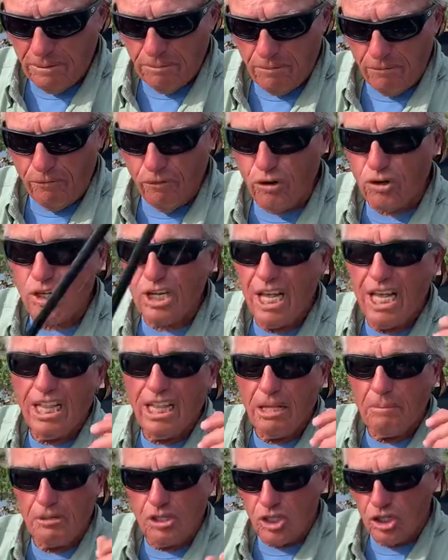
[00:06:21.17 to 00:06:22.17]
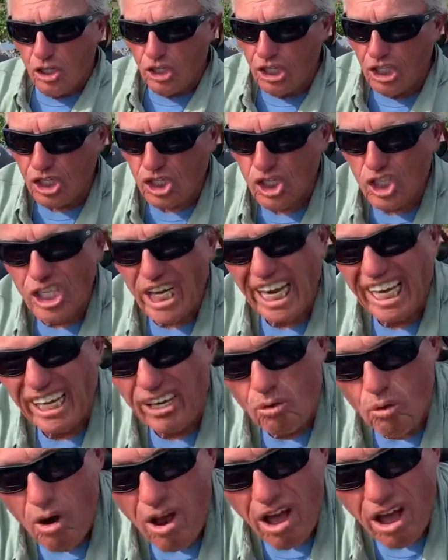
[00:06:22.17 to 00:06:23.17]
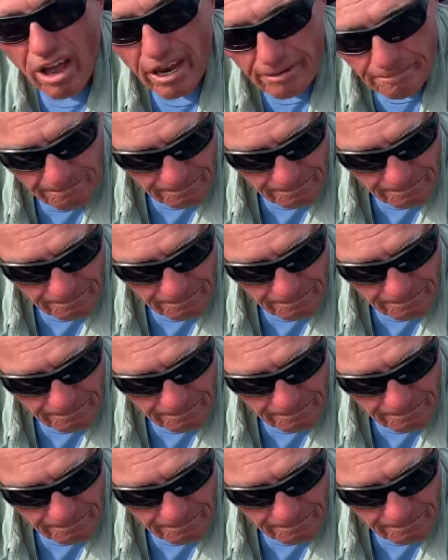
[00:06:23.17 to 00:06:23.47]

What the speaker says: But first, let me show you the second rod.